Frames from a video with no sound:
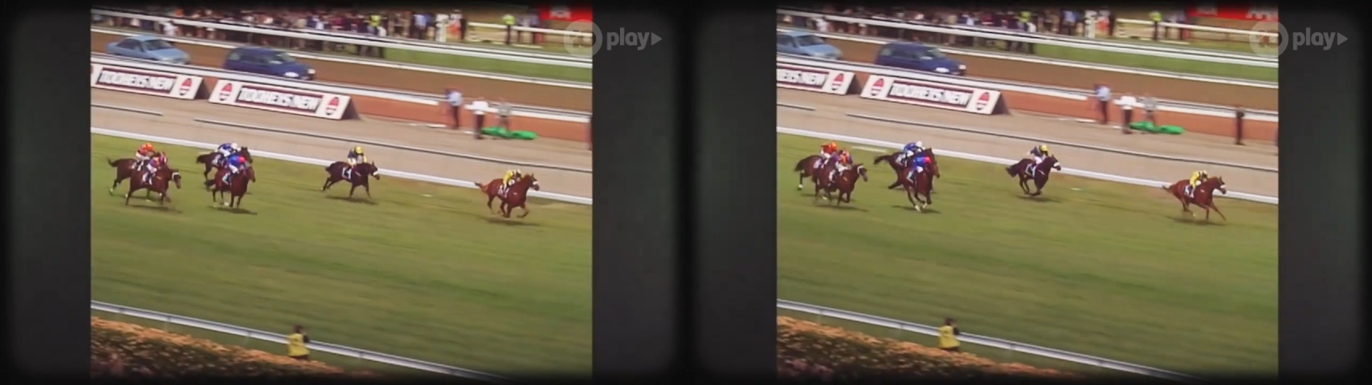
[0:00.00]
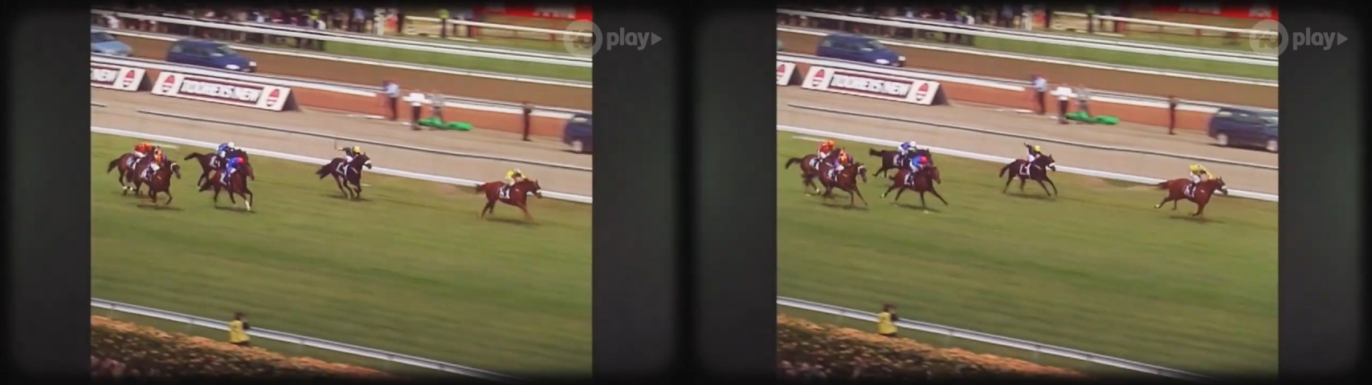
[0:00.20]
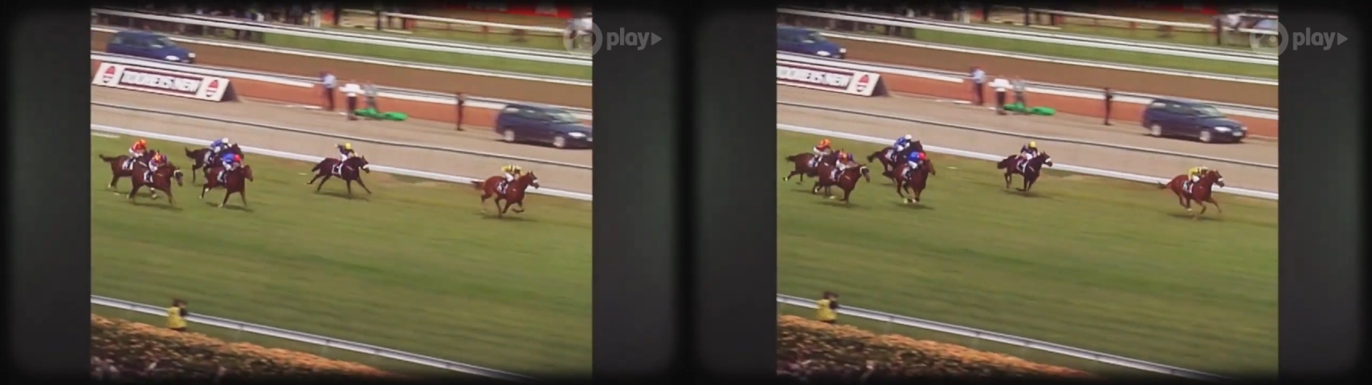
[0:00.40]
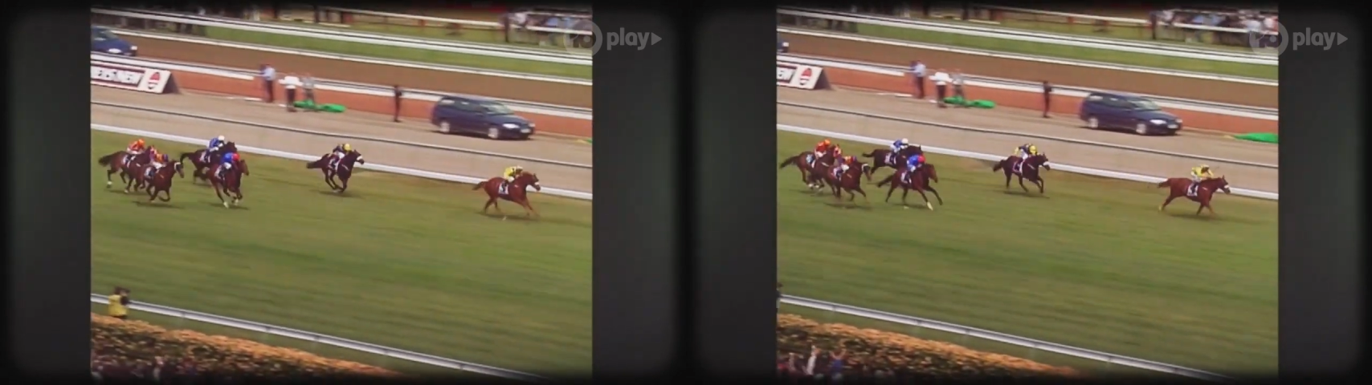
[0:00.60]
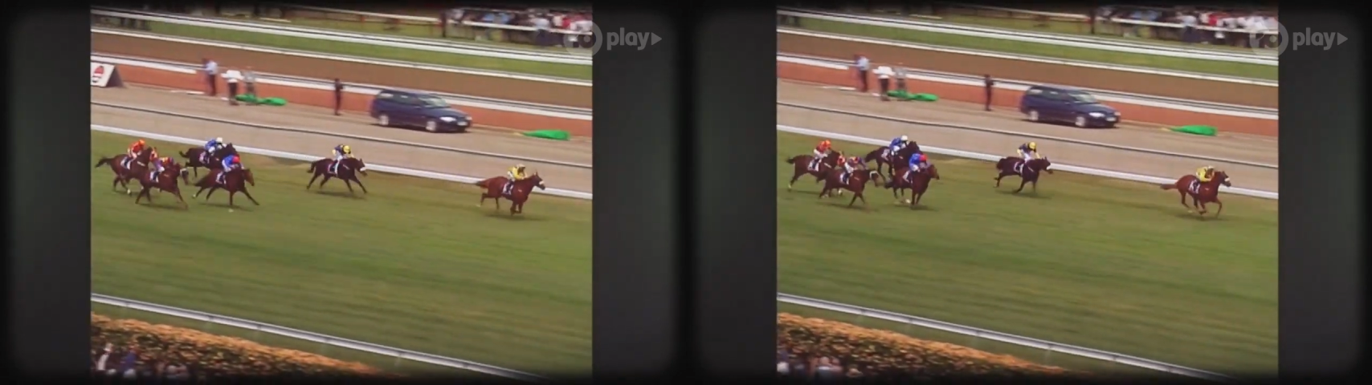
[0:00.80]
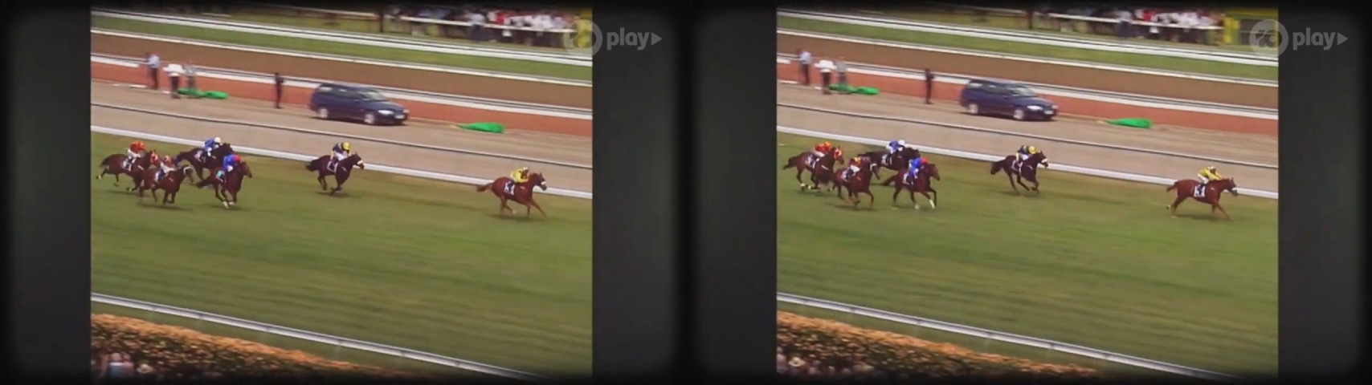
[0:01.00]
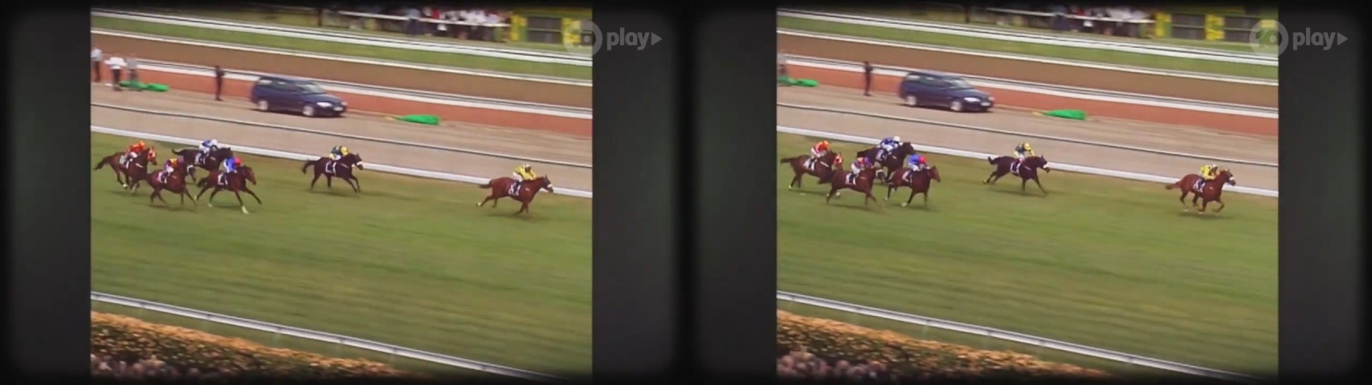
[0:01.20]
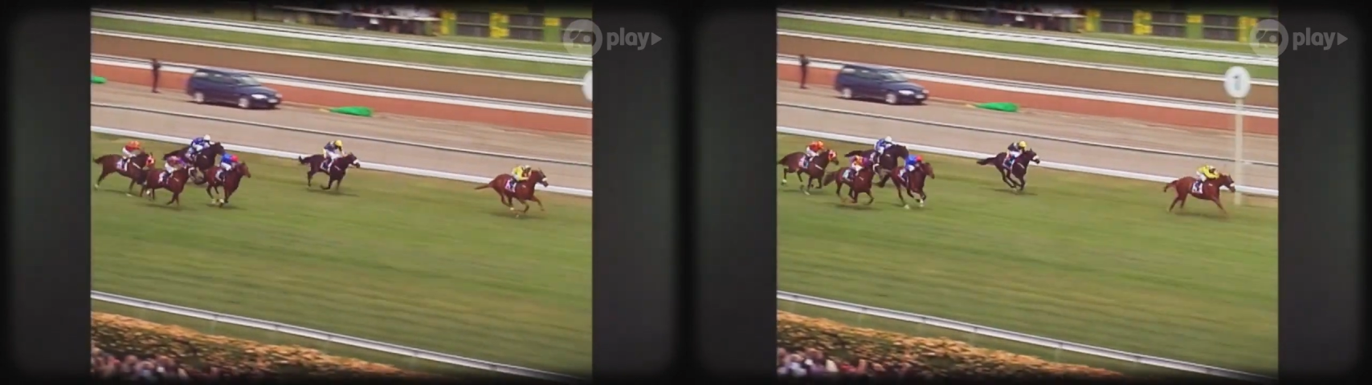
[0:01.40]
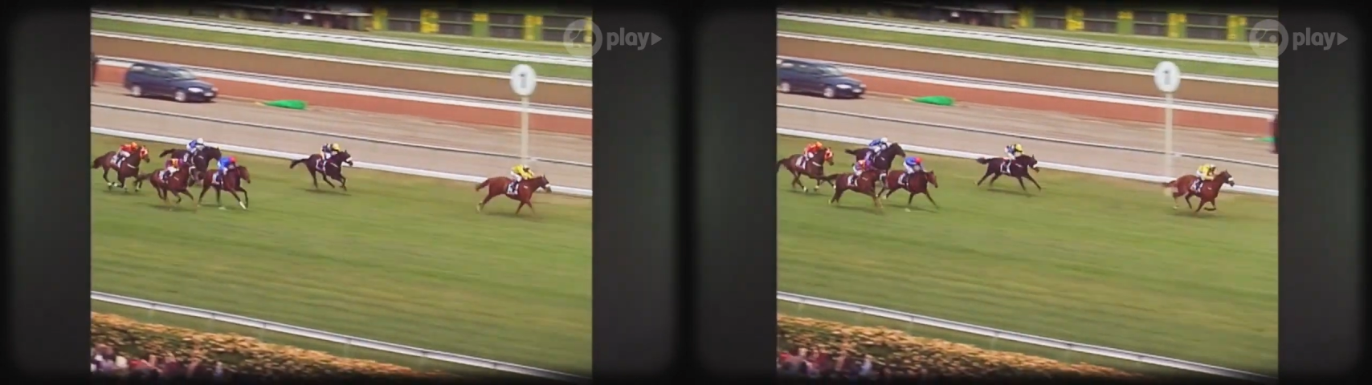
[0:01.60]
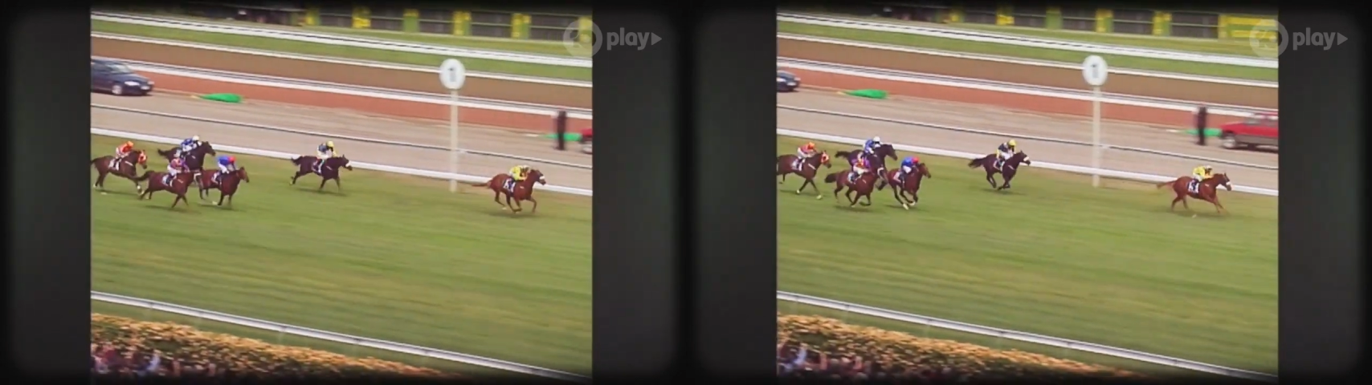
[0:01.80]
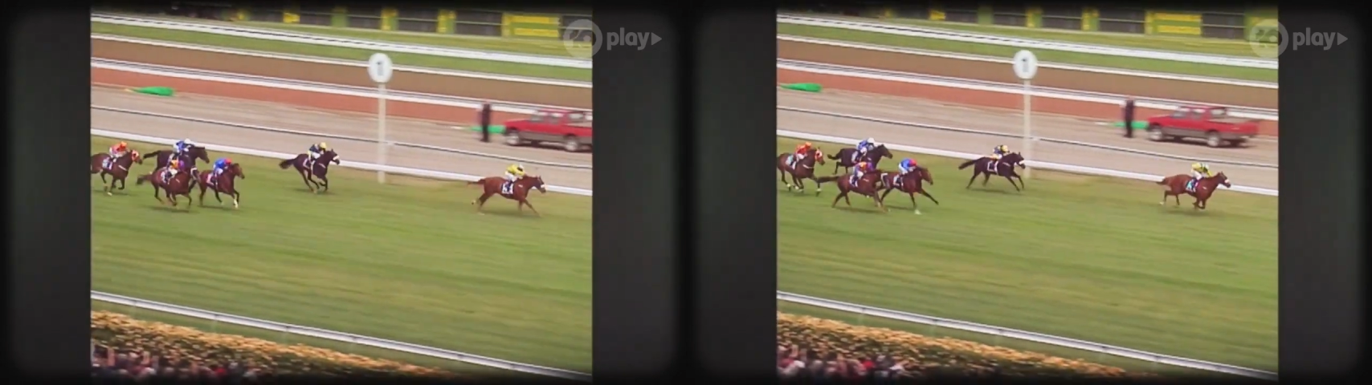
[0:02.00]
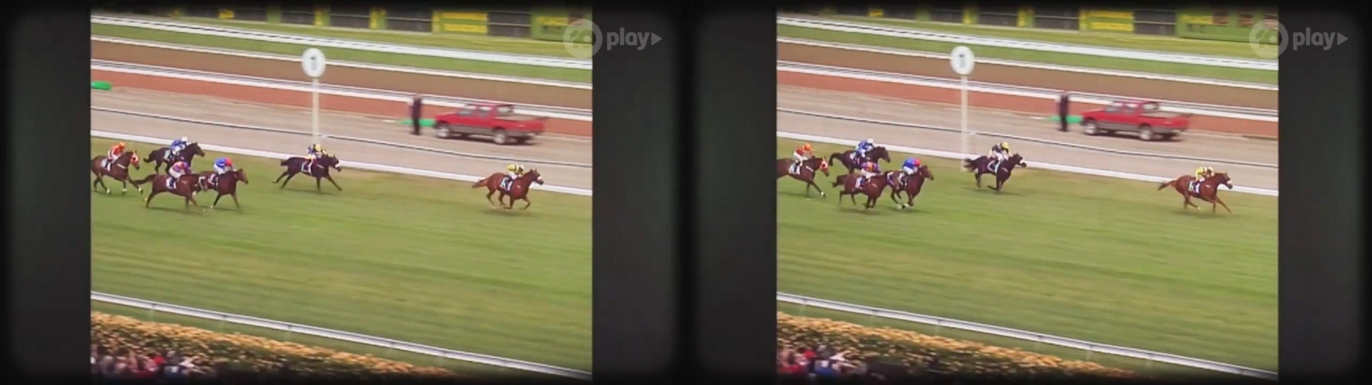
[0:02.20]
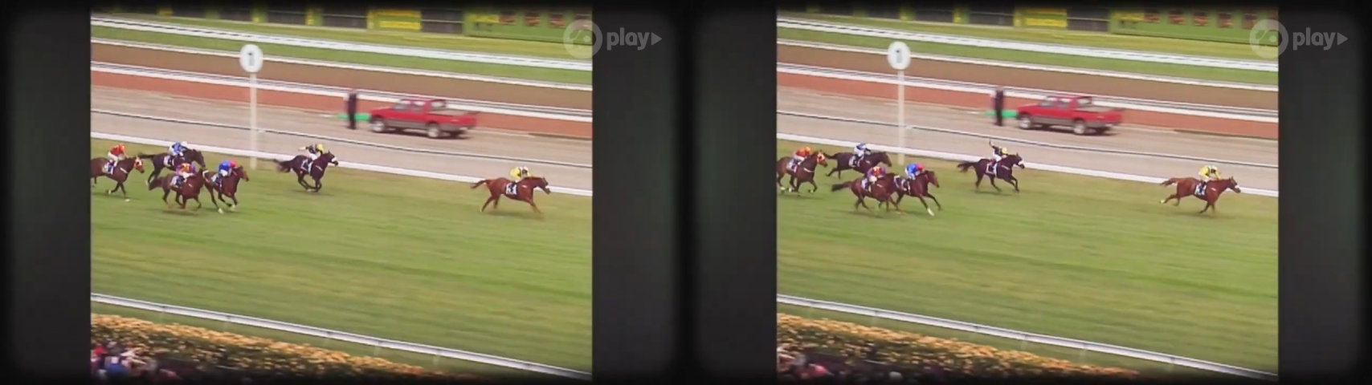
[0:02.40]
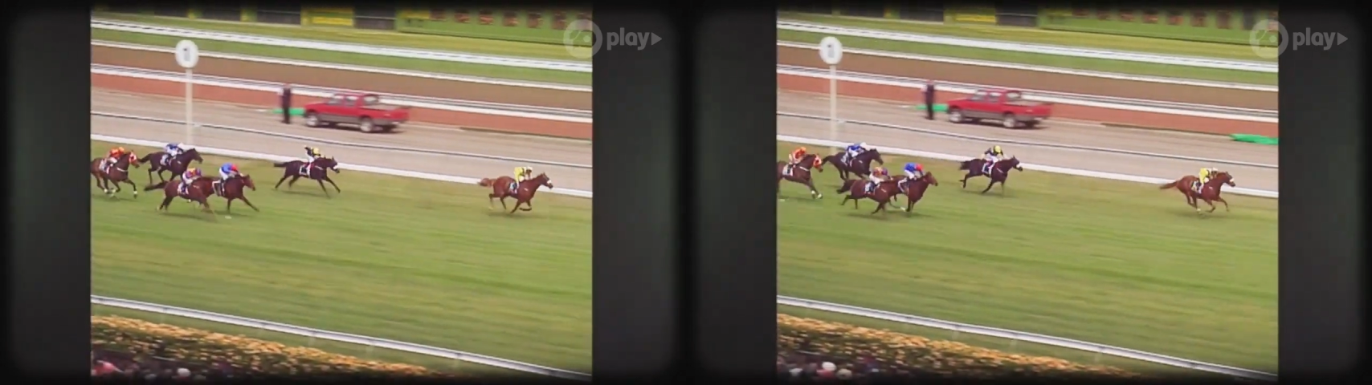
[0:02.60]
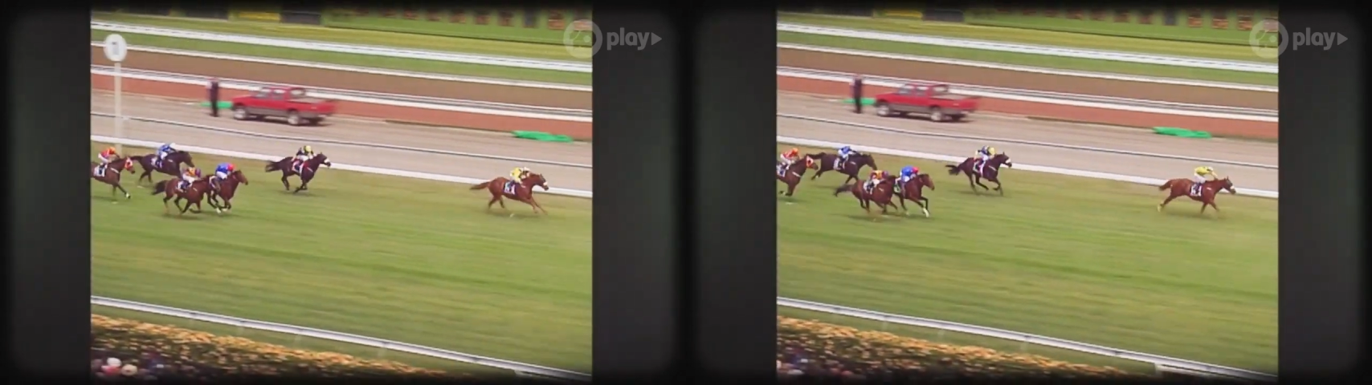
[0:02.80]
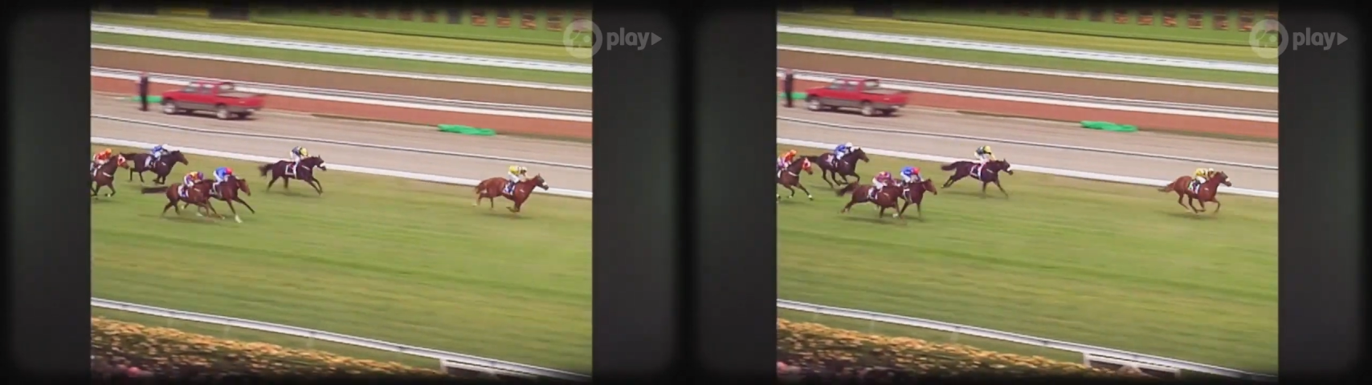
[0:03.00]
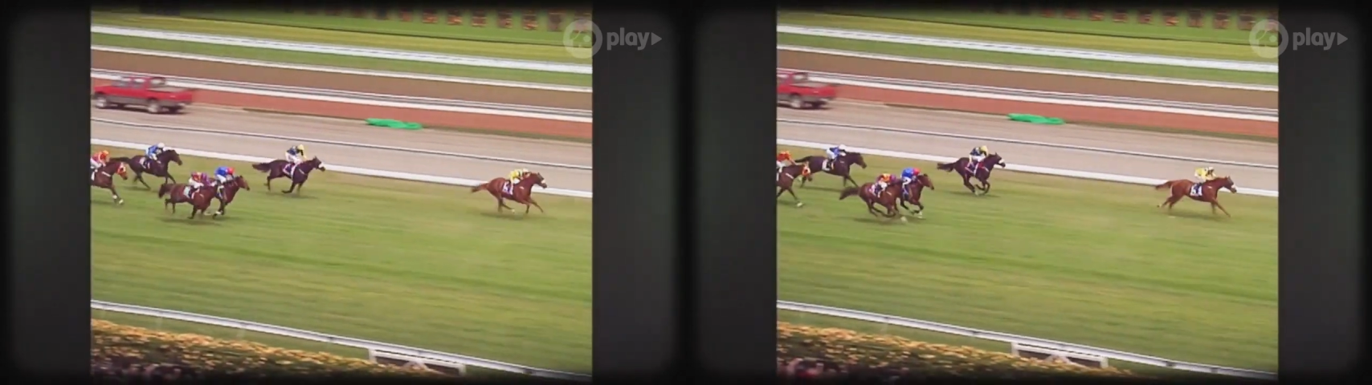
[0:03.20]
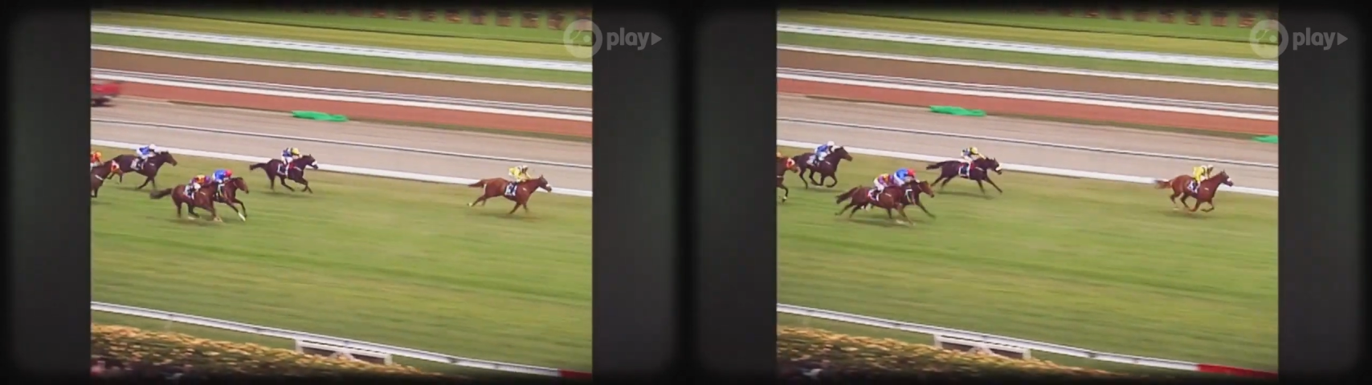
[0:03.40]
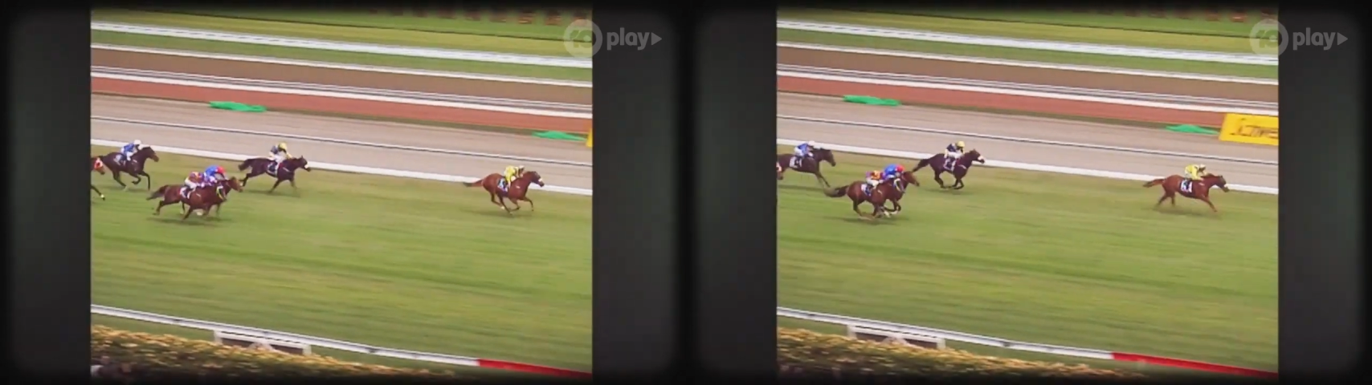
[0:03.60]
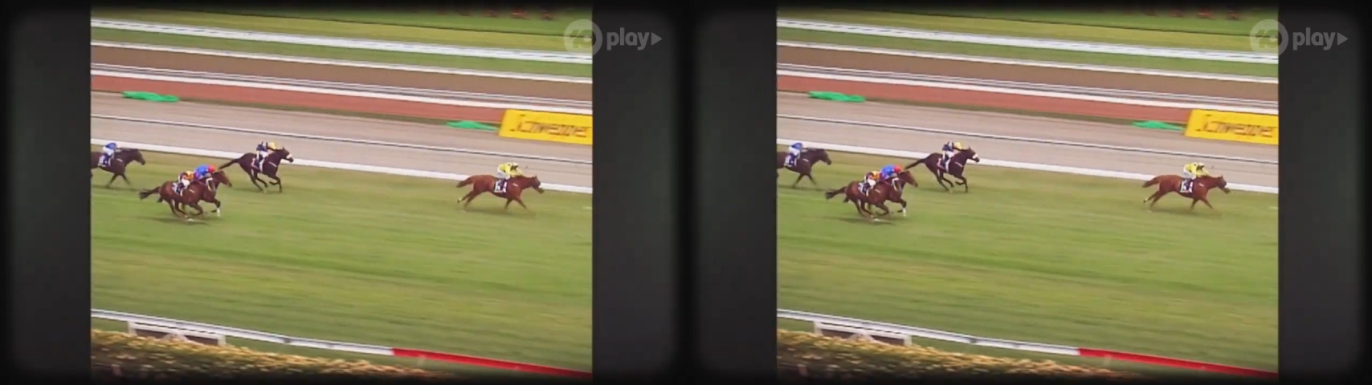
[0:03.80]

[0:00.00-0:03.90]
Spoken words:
(no speaker visible)